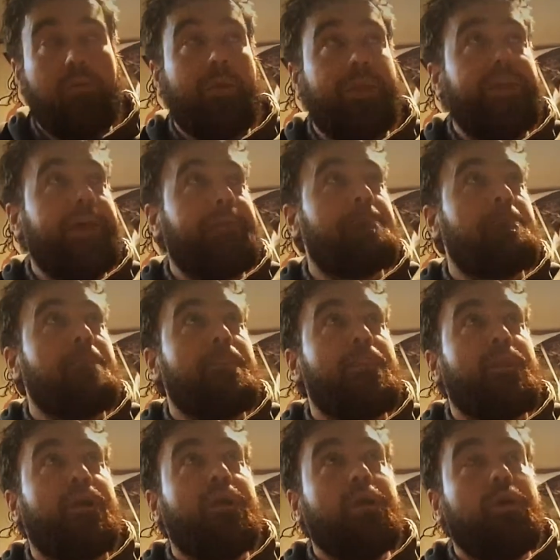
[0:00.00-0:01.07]
But then,
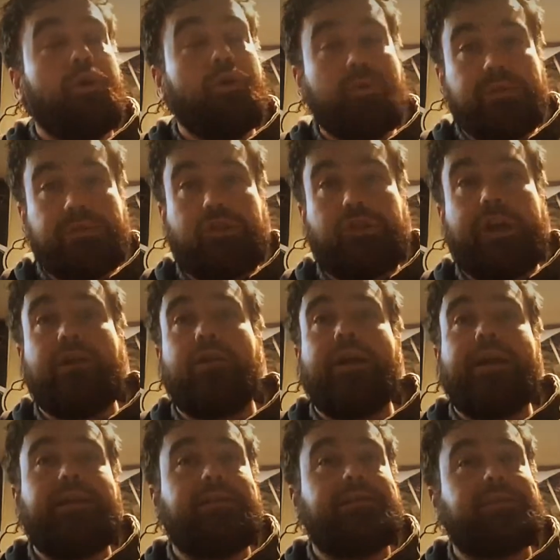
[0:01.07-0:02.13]
who was
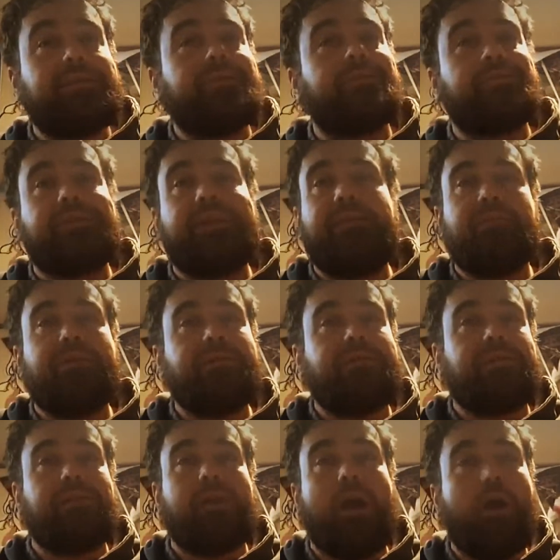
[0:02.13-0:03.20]
generating scissor
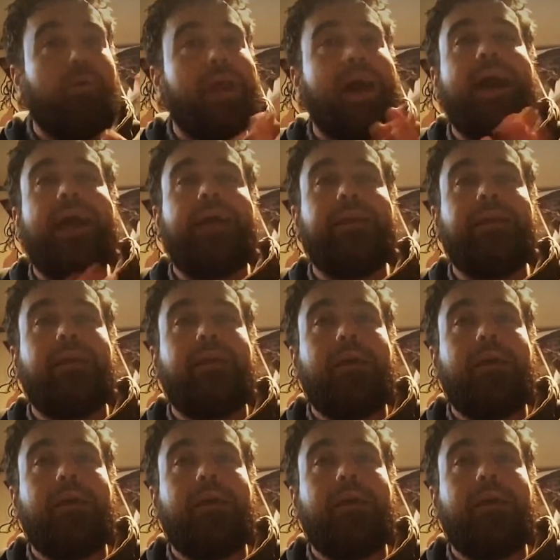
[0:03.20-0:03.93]
statements in 2009?